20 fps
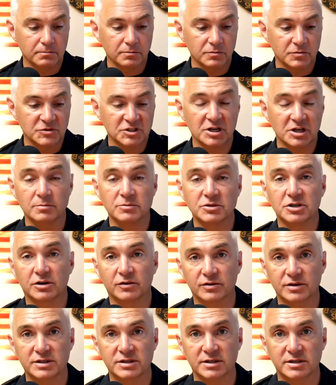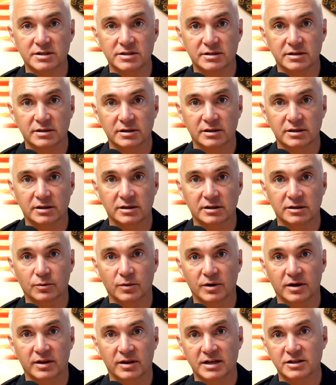some services in the way
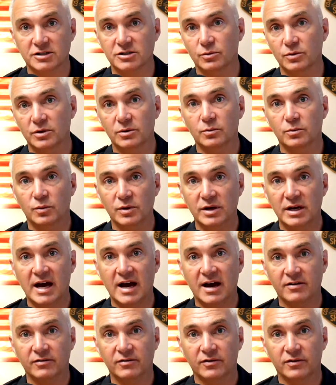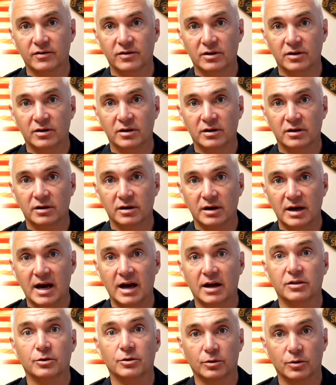of that. So we have,
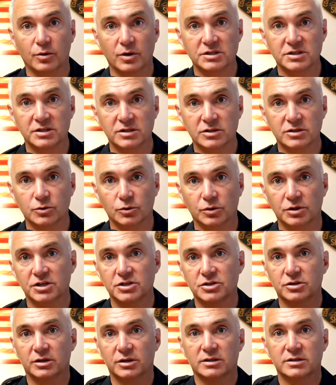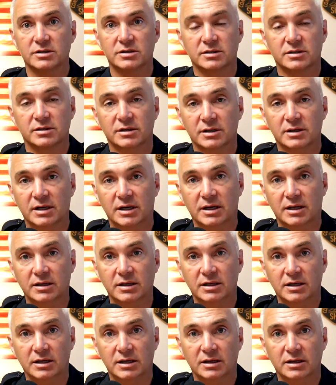at the request of the school districts and
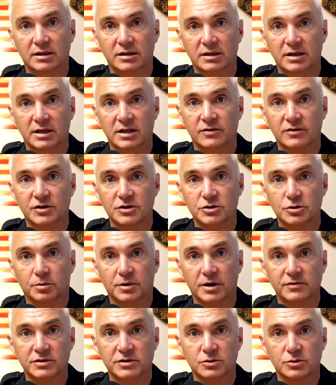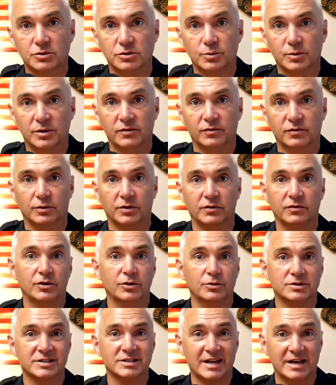the individual private schools, we've
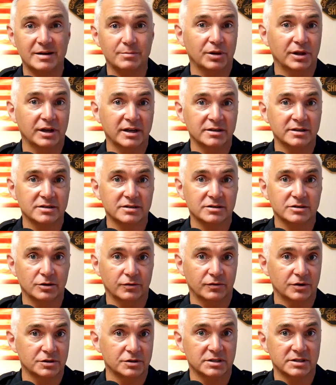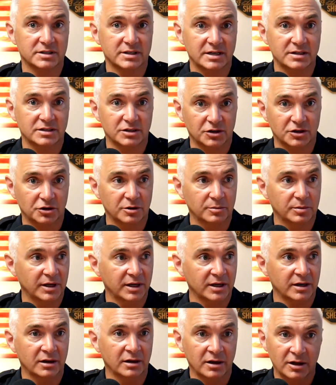reviewed site plans. So if there's a site security
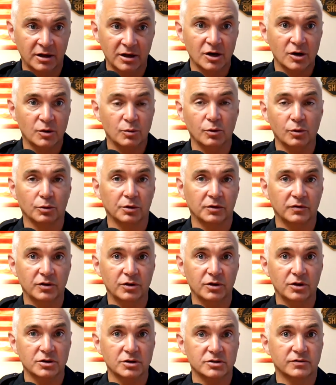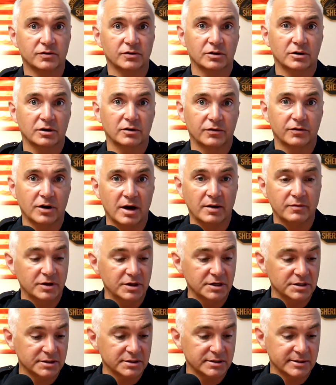plan, we'll review those for
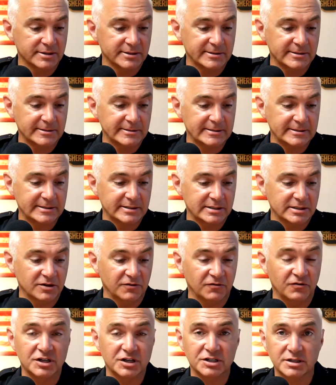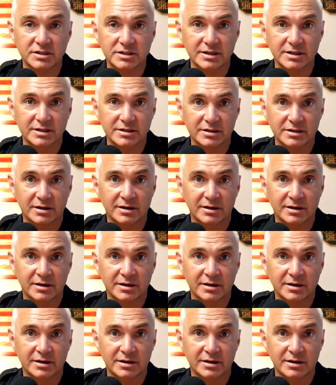obvious deficiencies